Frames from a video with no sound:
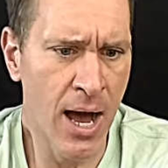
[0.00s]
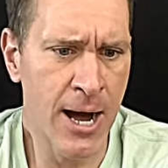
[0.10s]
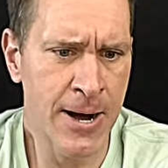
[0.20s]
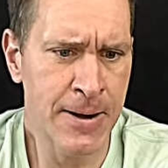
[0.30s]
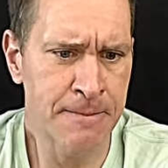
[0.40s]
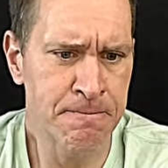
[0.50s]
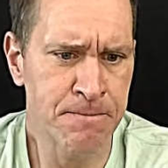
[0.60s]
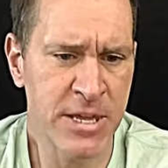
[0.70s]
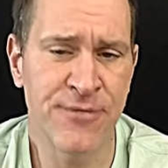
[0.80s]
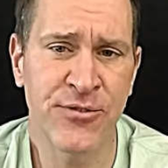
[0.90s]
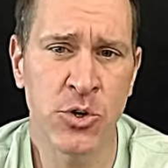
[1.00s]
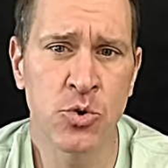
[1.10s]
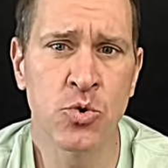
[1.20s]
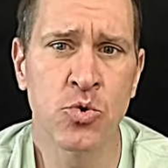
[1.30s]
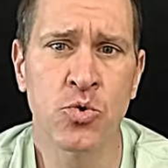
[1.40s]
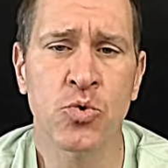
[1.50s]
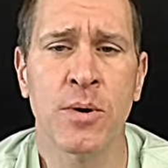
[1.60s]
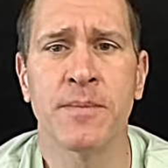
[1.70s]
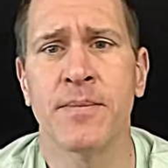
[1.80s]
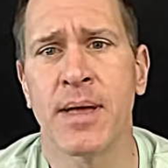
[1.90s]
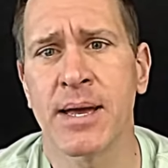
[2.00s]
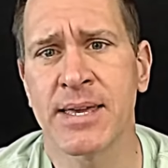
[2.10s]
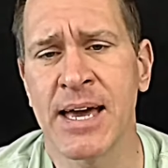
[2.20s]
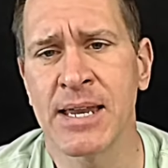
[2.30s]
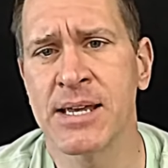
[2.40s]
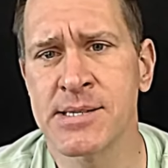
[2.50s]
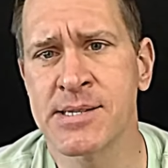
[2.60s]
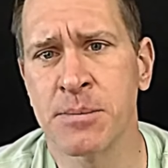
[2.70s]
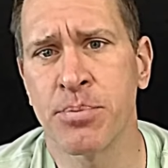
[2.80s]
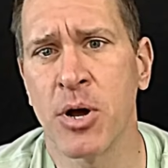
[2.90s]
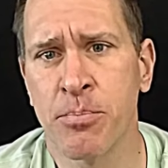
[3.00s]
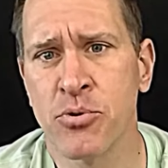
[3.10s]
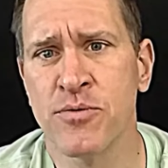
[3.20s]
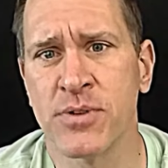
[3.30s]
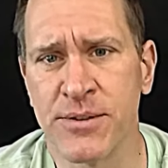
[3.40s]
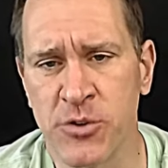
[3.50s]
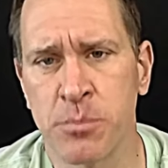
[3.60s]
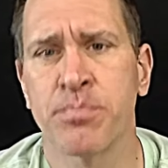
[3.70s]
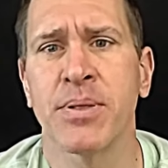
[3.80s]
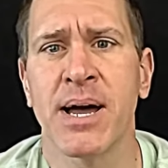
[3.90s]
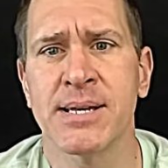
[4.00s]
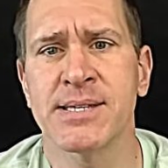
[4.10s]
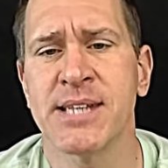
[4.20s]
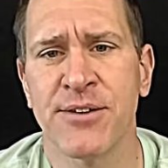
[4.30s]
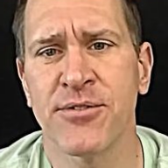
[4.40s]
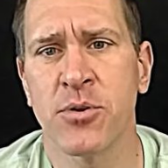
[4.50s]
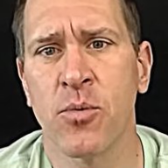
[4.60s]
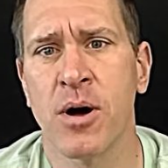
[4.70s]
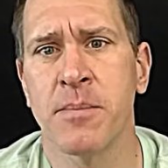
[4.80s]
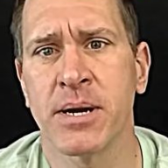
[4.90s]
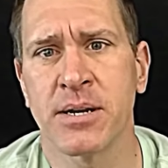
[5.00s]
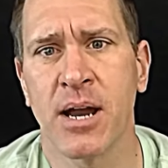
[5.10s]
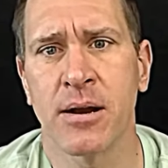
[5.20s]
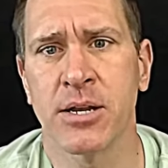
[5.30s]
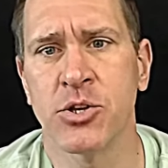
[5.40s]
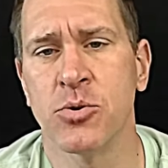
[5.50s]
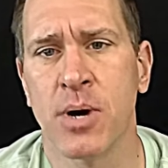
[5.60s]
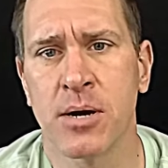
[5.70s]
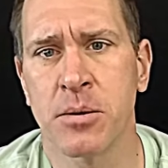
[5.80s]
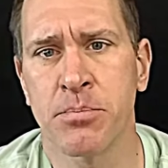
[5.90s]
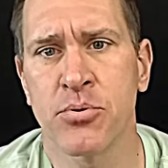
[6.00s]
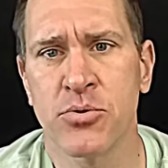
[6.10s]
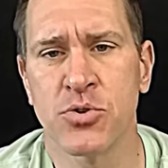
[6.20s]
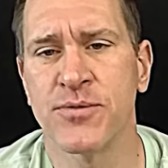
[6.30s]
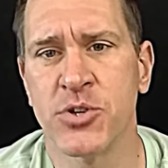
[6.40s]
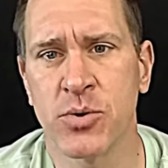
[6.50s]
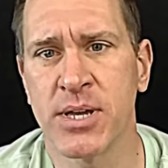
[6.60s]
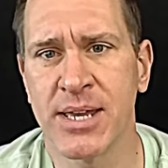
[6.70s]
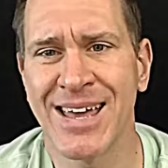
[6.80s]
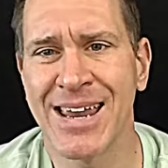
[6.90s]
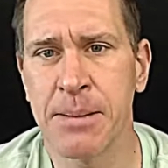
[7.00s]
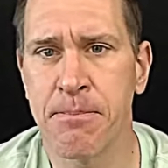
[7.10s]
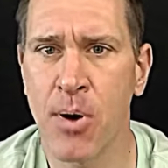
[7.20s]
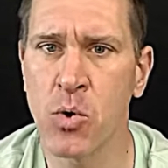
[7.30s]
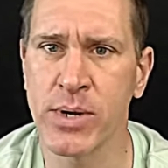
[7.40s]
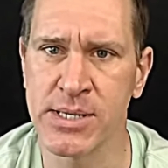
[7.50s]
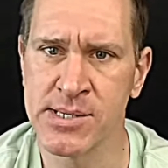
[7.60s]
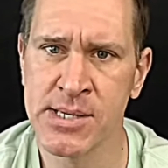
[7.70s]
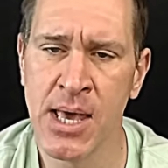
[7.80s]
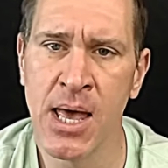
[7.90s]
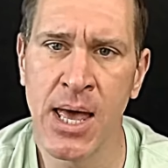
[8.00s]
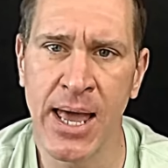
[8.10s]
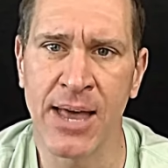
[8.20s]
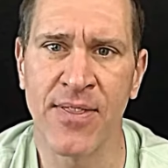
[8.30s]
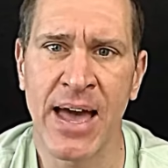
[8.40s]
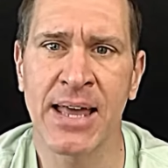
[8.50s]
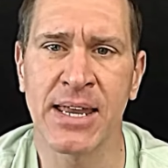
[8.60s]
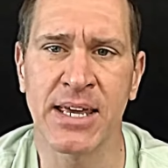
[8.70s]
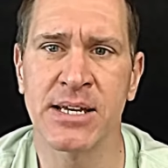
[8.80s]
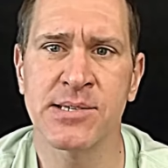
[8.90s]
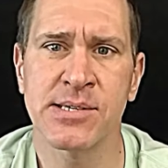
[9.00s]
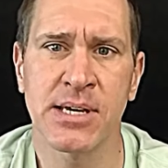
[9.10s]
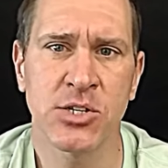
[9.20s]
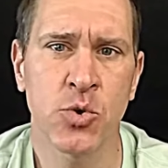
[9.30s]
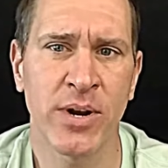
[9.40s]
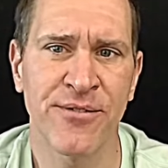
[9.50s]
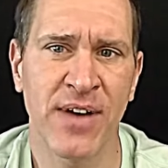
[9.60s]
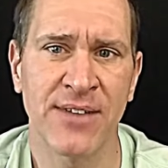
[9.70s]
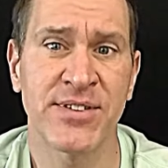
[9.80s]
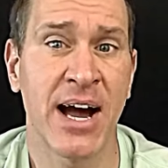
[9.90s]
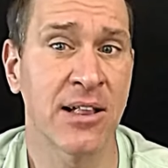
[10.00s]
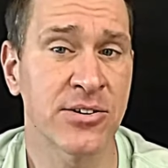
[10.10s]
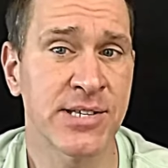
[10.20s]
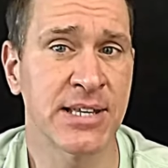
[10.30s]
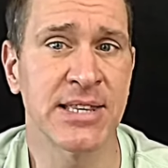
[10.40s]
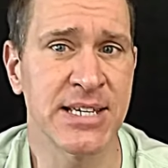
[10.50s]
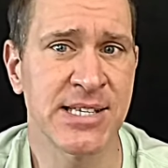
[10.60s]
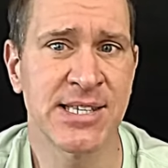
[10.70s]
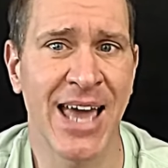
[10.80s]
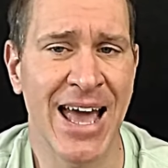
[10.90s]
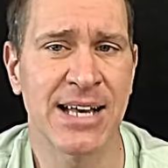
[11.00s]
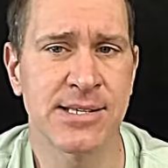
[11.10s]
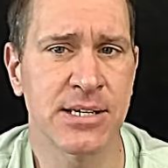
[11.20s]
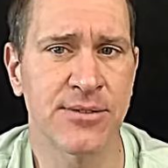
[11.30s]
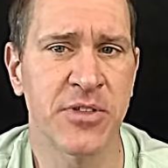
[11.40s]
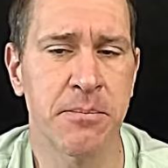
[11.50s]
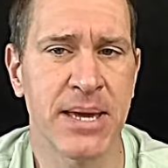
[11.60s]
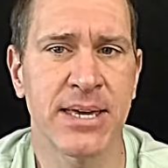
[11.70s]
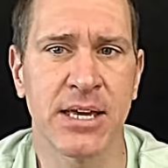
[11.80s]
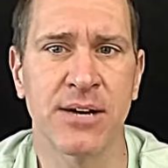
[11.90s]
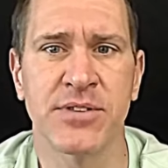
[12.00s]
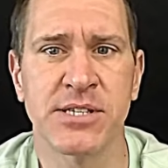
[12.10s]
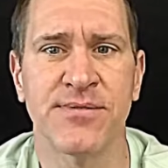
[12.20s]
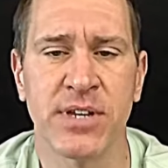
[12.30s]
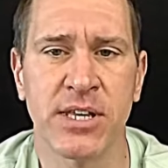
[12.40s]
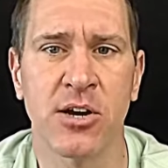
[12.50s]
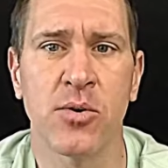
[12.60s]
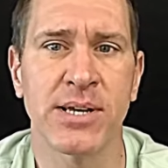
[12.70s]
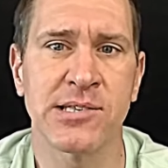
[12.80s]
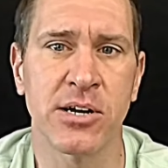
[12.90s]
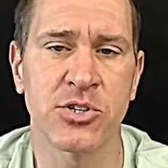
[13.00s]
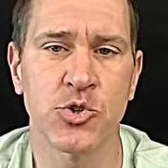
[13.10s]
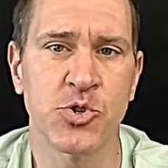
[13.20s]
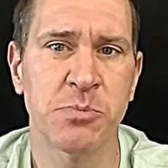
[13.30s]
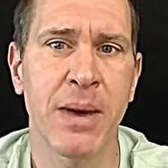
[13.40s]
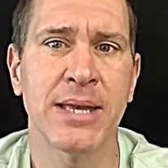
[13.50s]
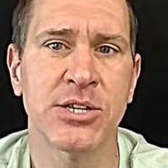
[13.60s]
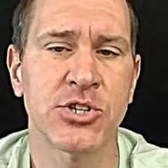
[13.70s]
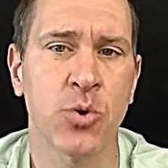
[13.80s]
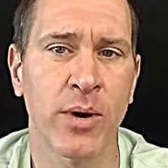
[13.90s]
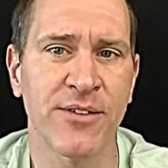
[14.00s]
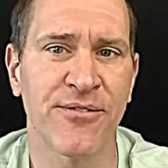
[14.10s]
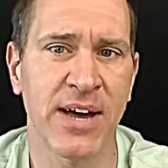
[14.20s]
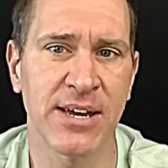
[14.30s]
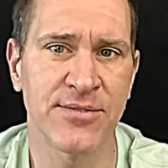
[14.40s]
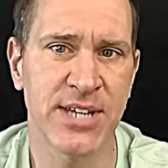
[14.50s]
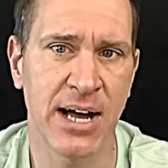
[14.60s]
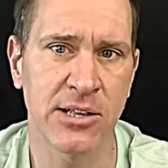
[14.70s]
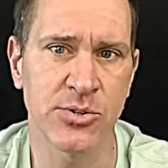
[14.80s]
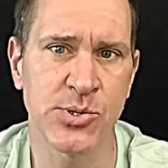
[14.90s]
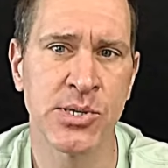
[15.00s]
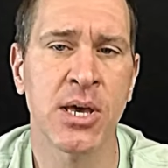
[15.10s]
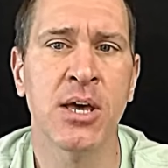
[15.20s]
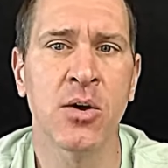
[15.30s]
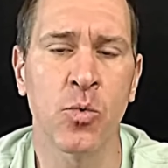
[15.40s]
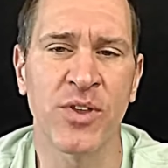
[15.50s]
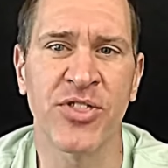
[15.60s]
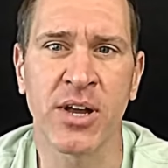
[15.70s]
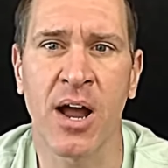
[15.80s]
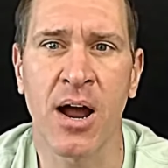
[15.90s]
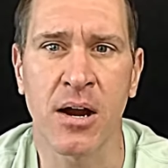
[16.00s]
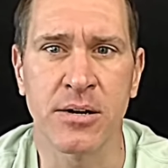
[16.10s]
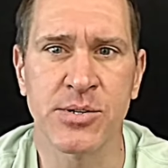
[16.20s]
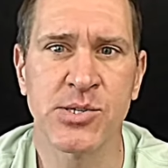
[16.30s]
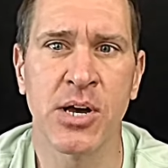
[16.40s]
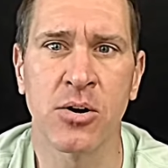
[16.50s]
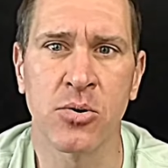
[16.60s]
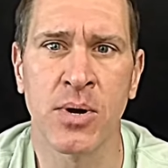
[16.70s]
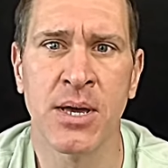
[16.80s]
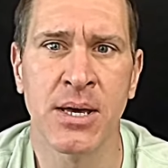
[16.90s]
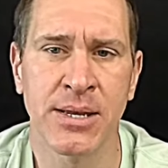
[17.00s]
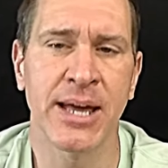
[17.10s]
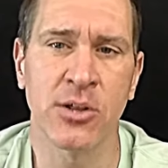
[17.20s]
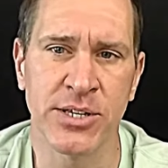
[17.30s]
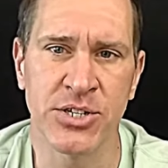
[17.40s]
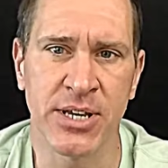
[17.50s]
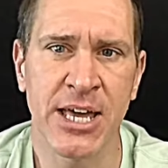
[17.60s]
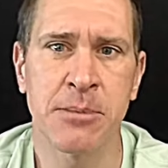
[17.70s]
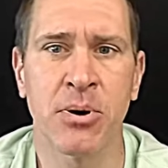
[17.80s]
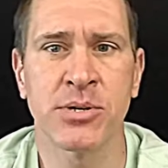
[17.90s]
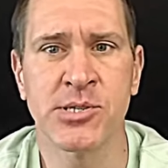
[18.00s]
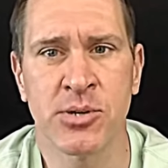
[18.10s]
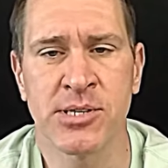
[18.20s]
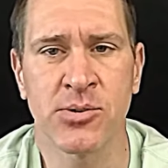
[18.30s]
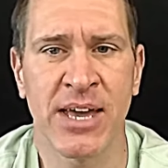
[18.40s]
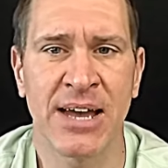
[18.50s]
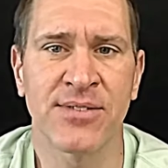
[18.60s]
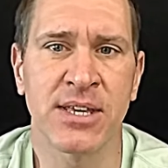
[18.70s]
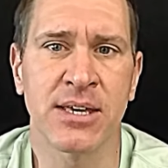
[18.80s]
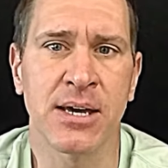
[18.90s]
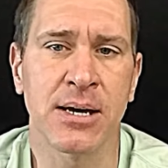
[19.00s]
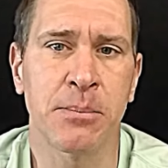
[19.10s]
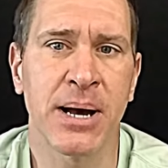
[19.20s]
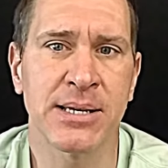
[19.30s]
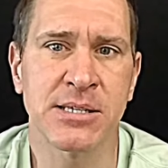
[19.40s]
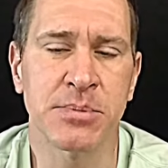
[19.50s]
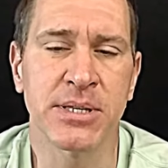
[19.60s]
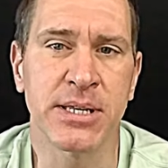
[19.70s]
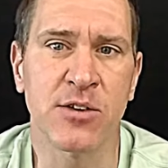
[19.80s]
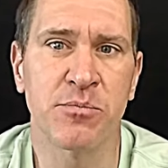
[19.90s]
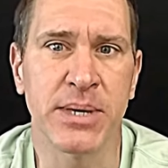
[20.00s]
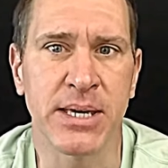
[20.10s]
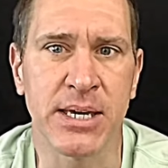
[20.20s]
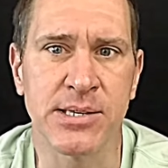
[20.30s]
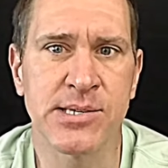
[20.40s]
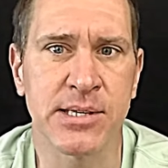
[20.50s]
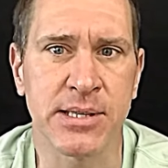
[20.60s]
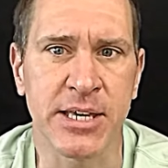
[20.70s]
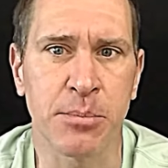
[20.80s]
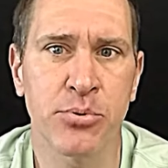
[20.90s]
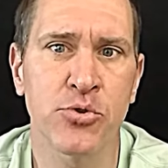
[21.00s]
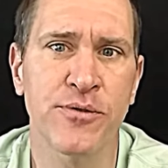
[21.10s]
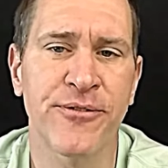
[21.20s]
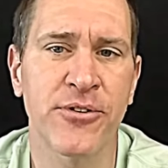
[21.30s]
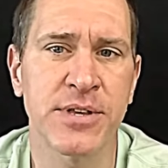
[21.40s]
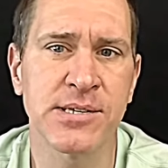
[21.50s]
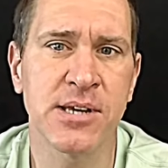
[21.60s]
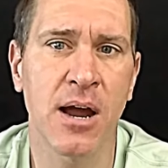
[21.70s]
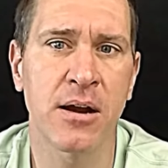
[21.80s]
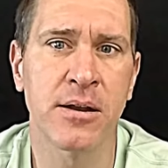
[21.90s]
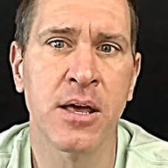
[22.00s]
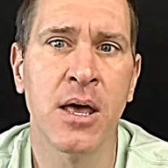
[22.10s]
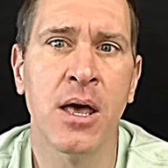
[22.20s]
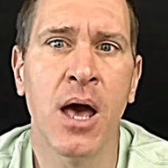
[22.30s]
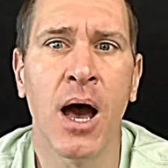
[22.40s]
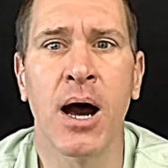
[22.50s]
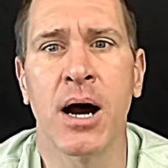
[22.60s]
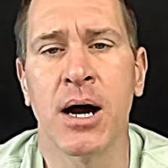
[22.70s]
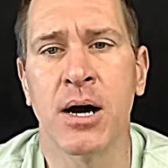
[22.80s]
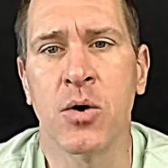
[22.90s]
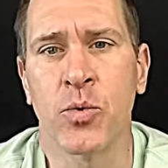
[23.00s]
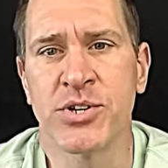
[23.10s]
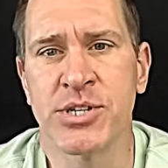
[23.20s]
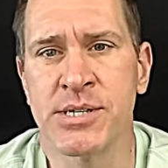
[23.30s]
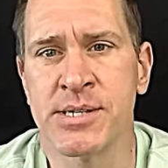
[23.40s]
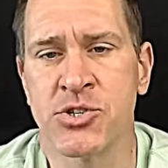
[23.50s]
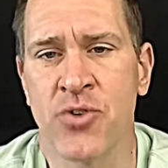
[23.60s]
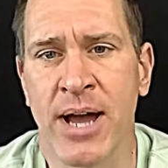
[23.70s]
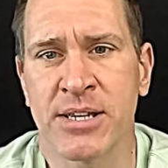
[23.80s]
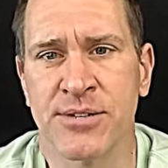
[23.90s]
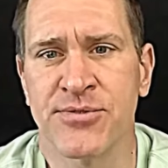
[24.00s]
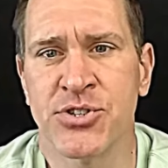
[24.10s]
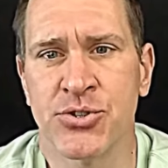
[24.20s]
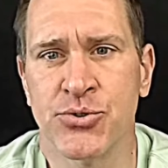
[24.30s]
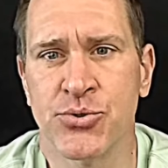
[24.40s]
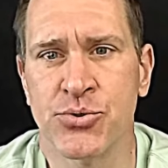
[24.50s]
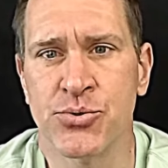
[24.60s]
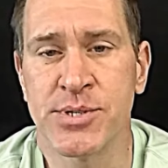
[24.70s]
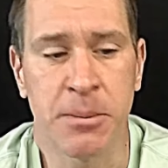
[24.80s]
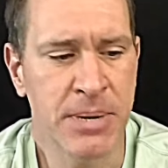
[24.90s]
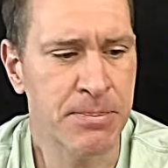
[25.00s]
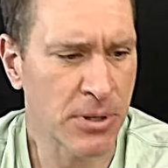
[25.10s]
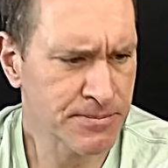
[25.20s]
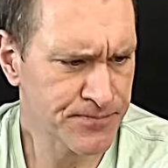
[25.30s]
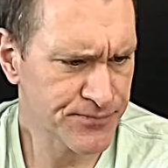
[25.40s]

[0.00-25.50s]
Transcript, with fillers: Um, if you get instant approval. If you apply today for the Walmart card and you are approved, you can get a bonus, and that is twenty-five dollars at least as of the making of this video, as long as you spend twenty-five dollars with the card. So not only do you get a bonus, you also have the uh, possibility of being instantly approved for this card, uh, which is attractive to some people.